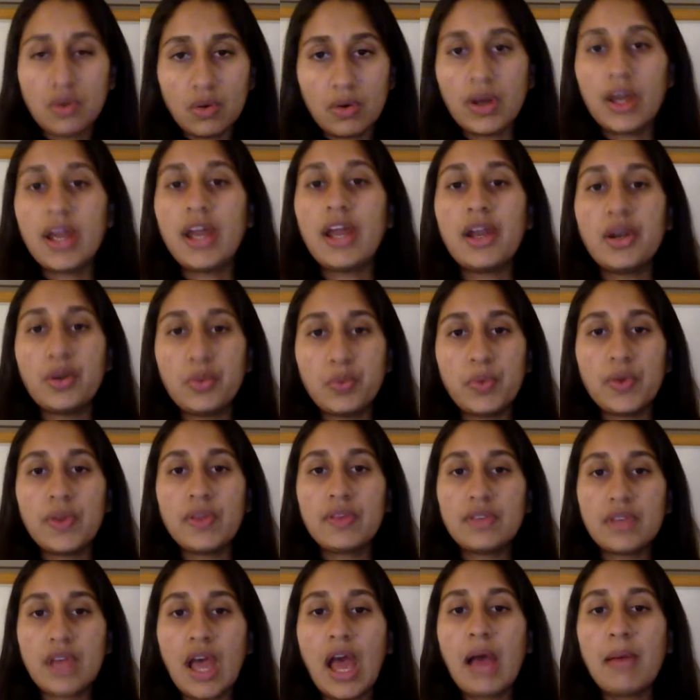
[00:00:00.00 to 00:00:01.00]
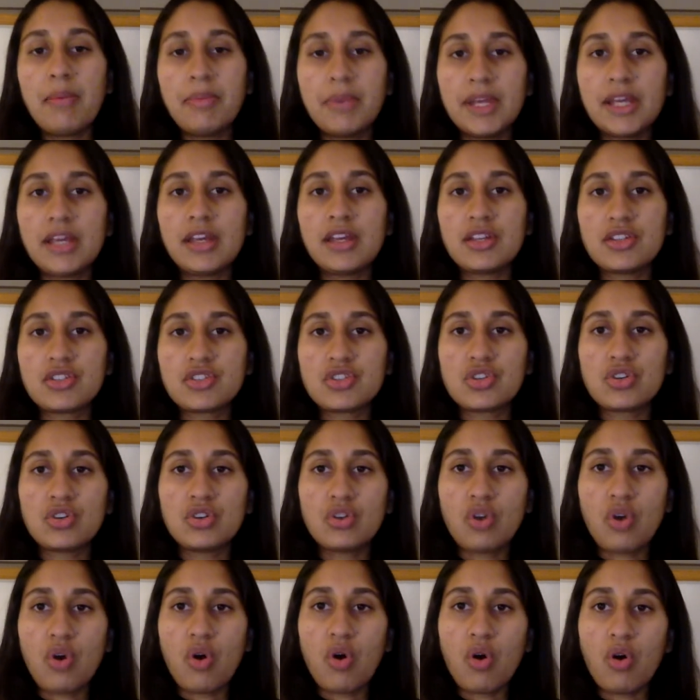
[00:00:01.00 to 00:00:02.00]
go ahead with
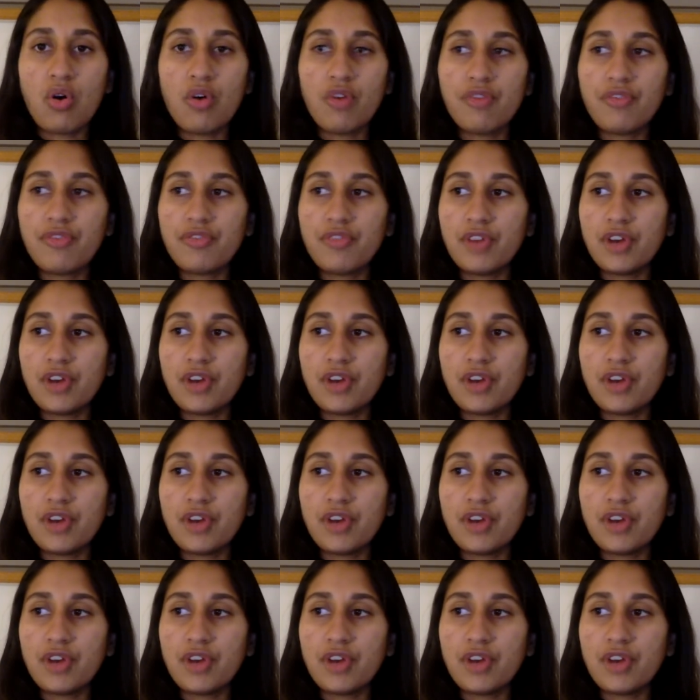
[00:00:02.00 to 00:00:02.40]
application of